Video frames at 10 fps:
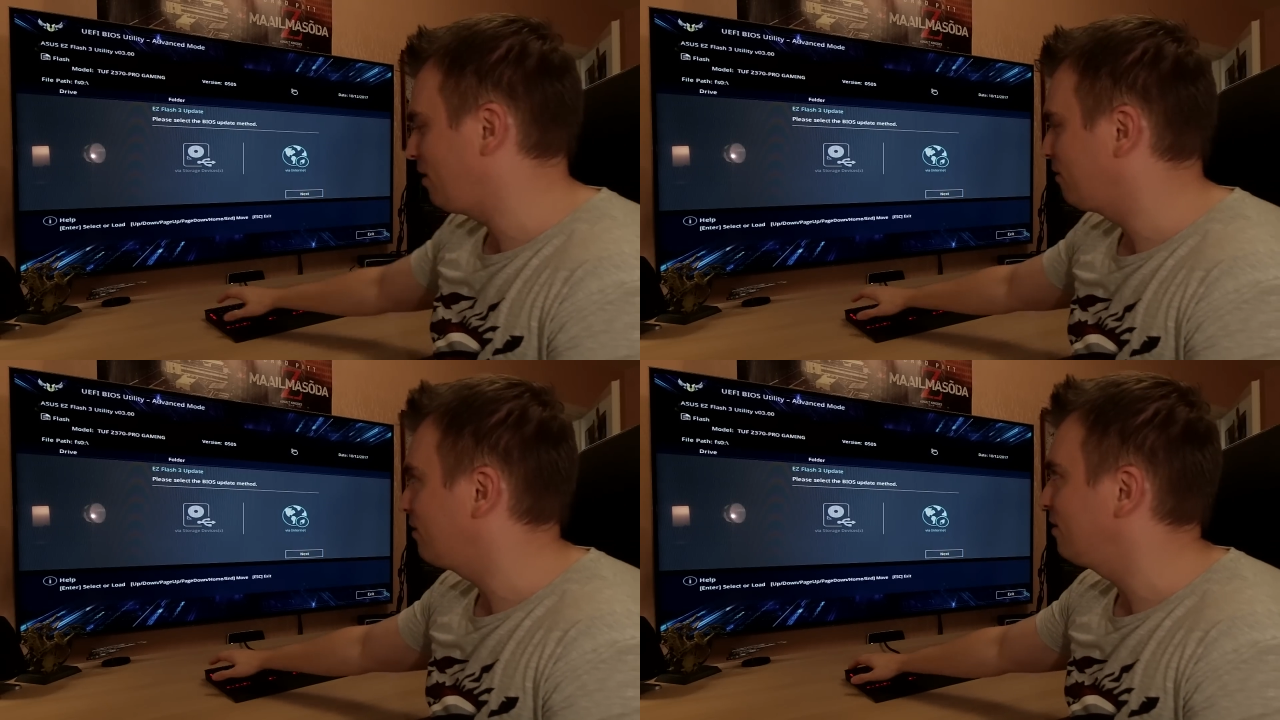
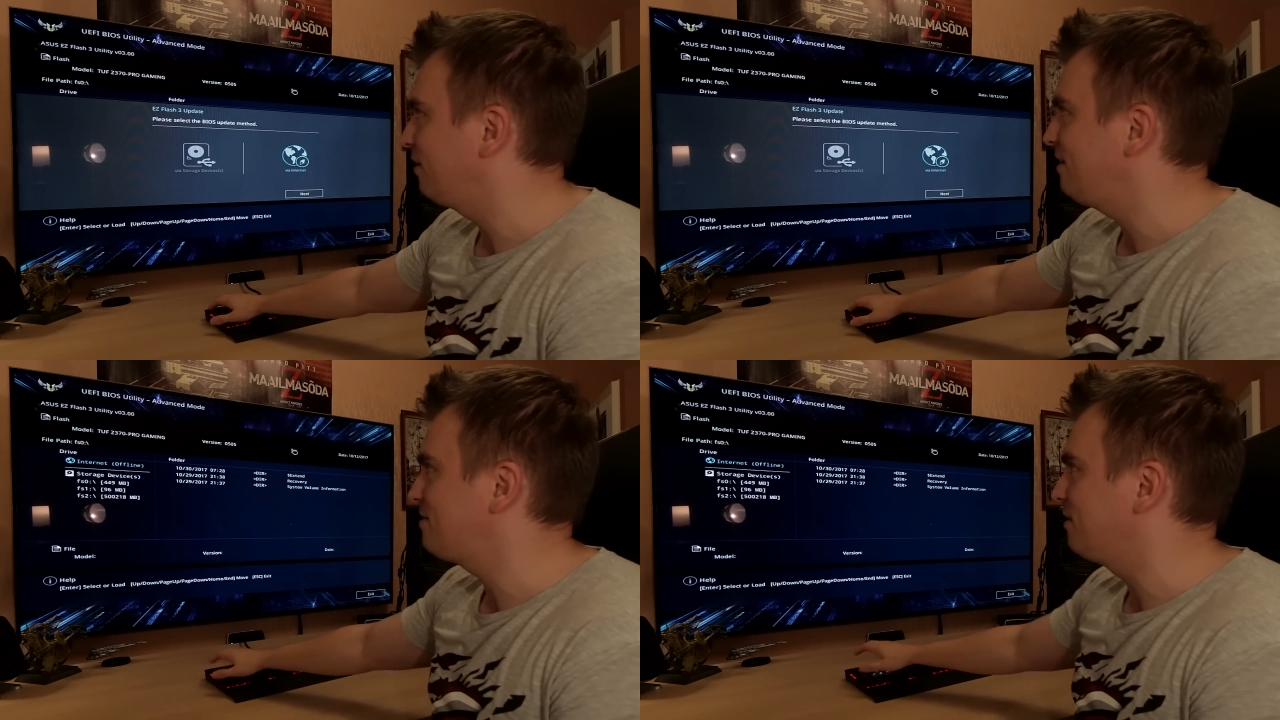you
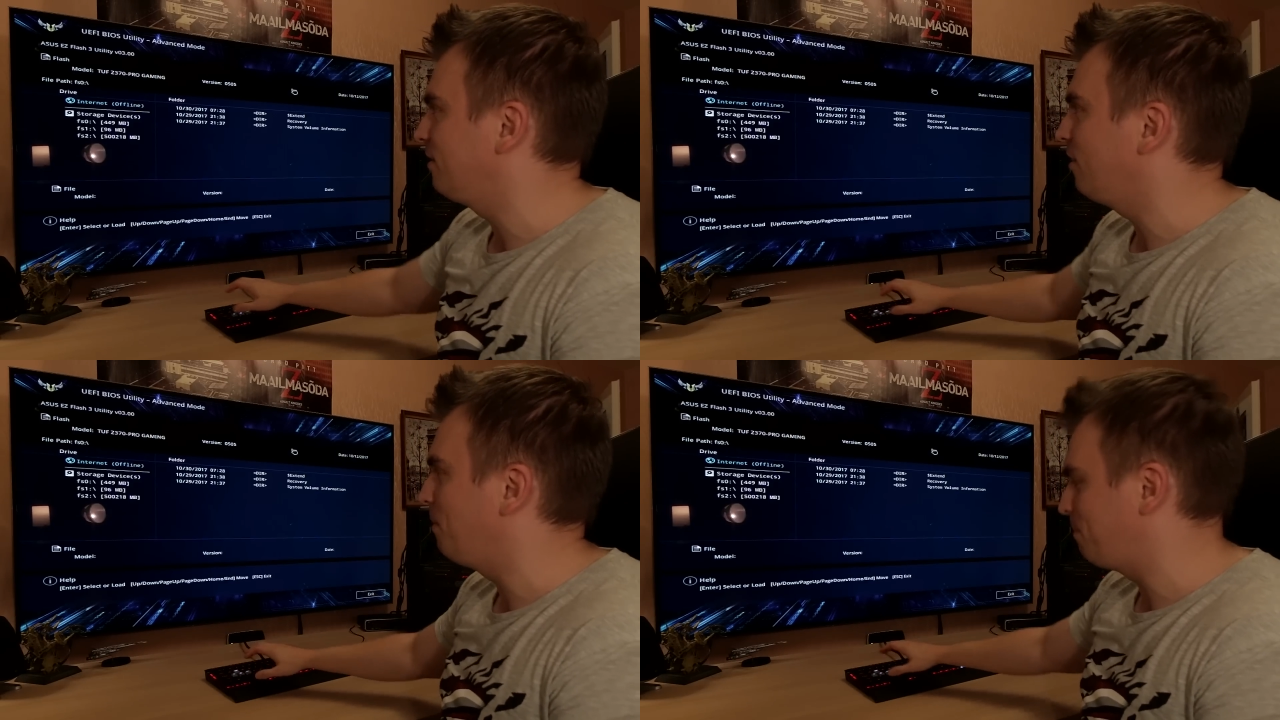can
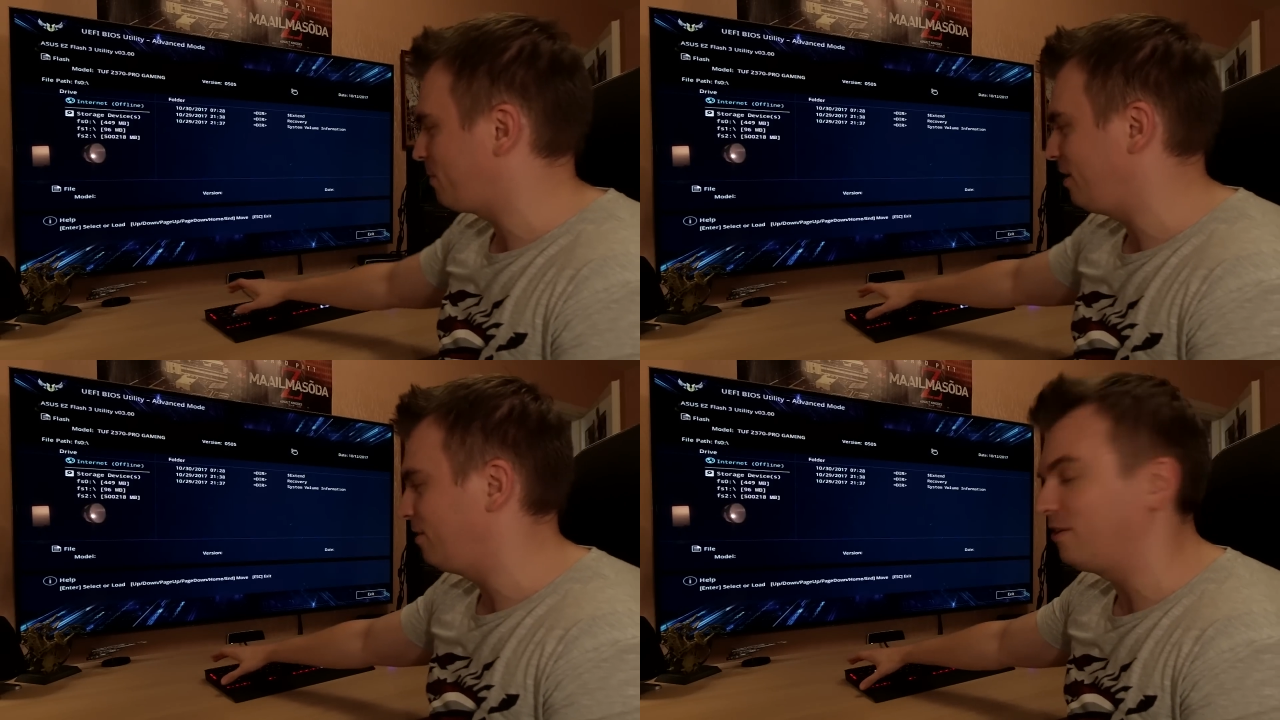easily
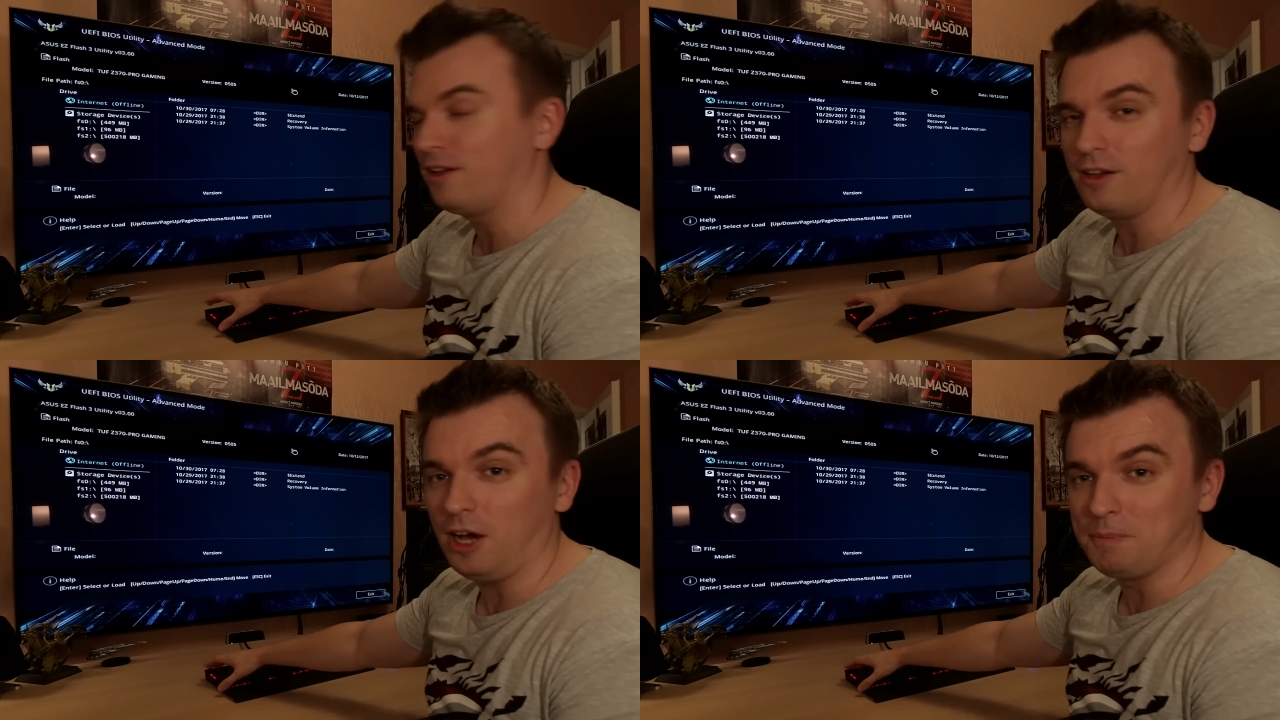
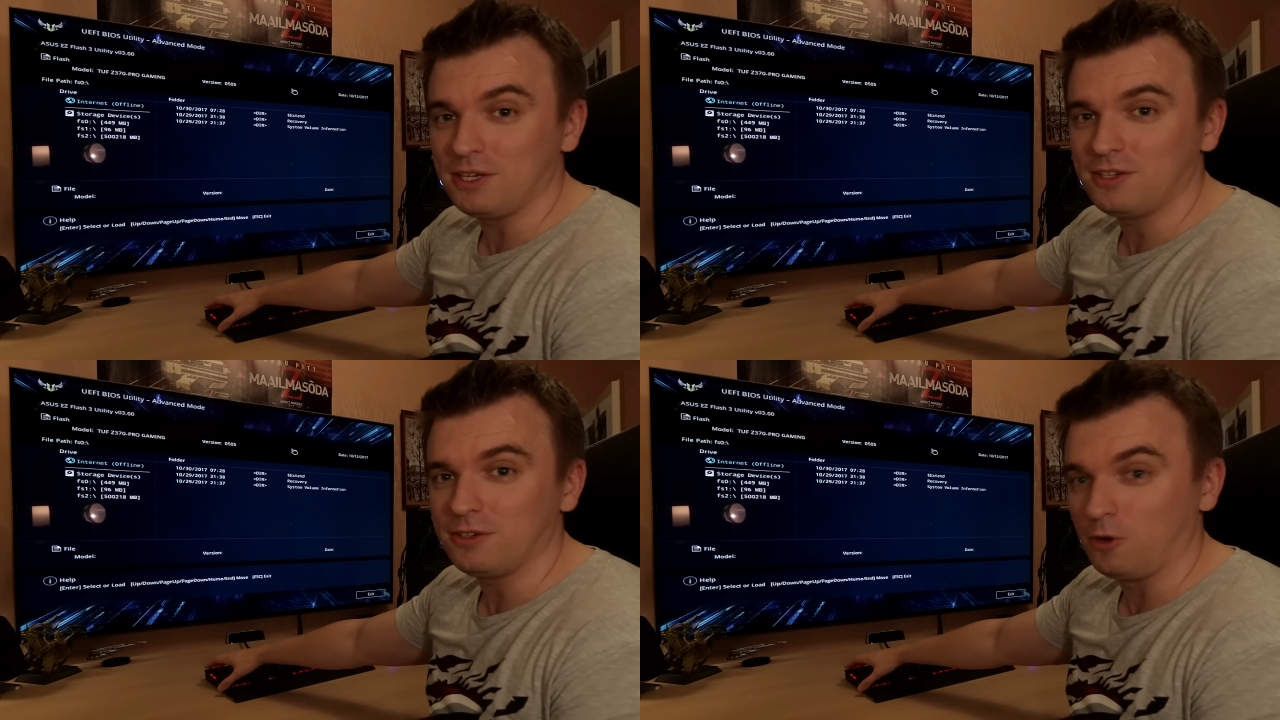
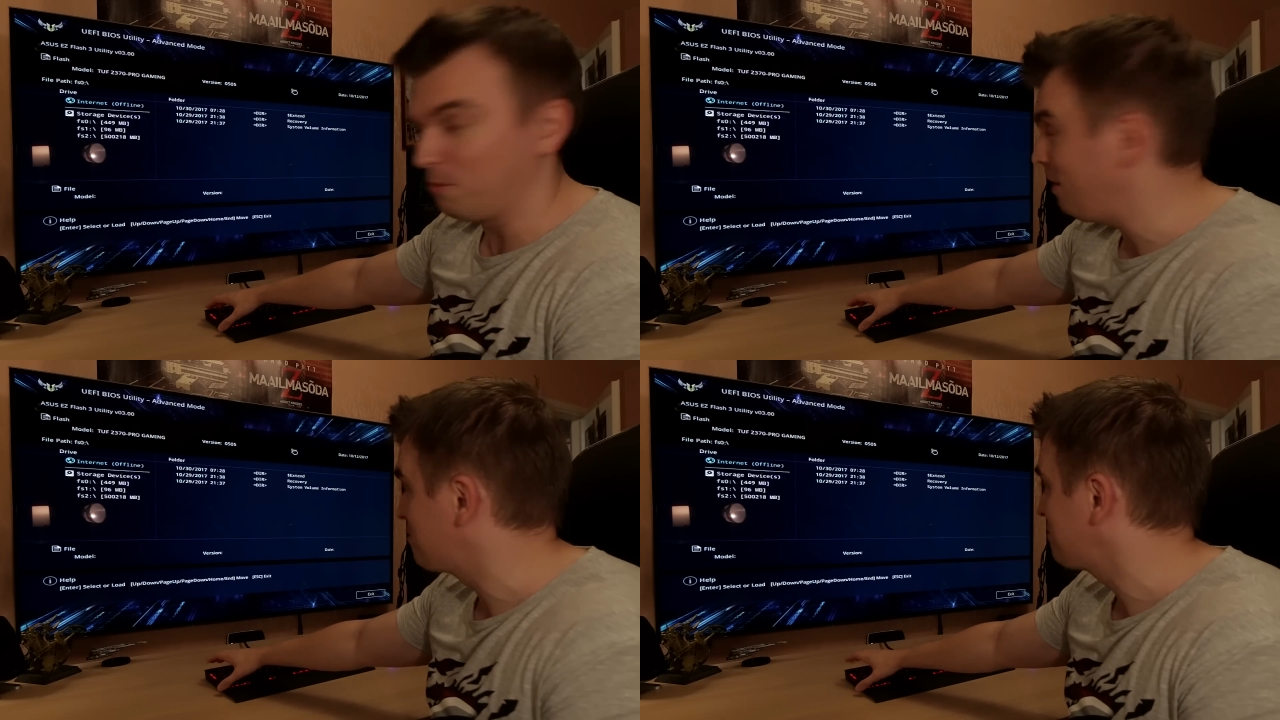update your
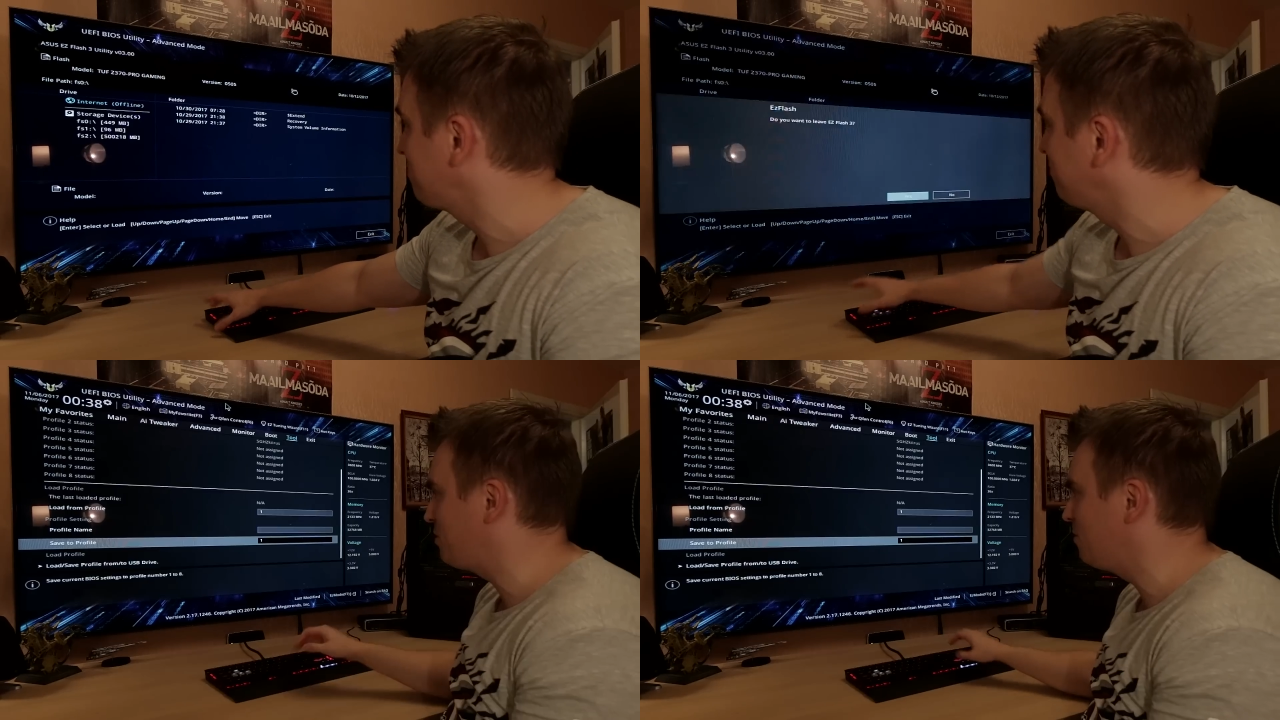BIOS.
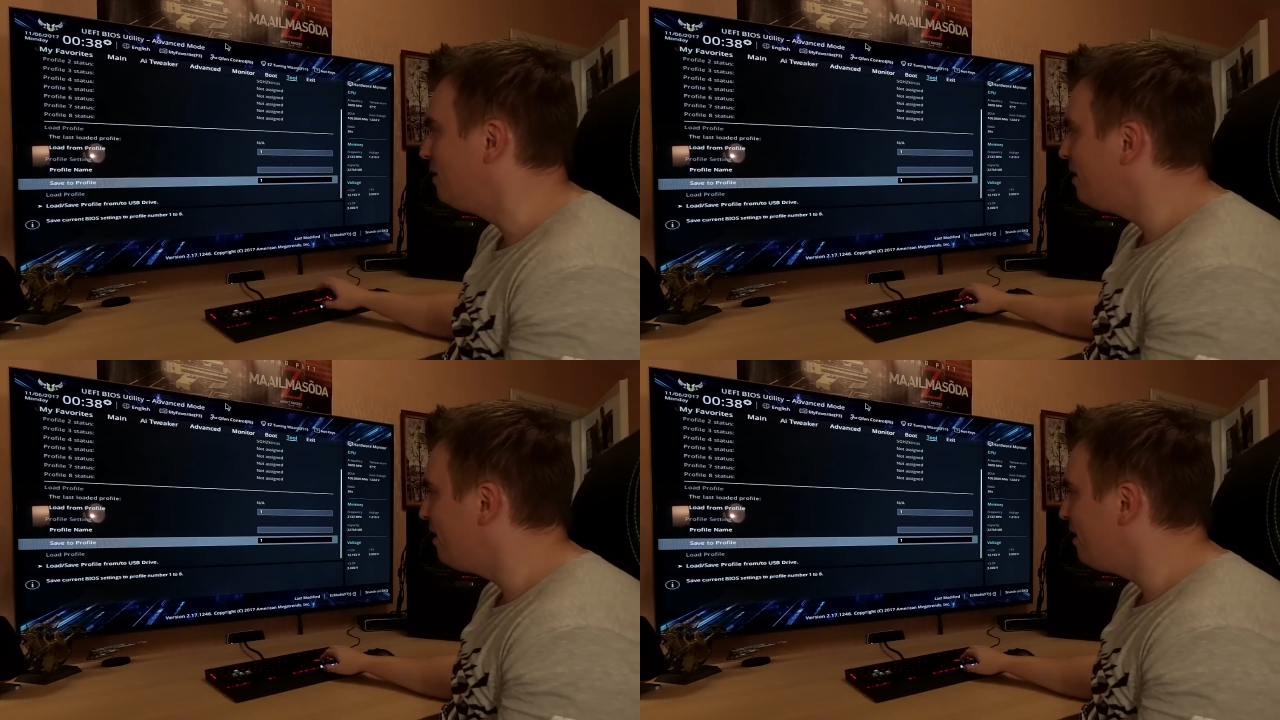So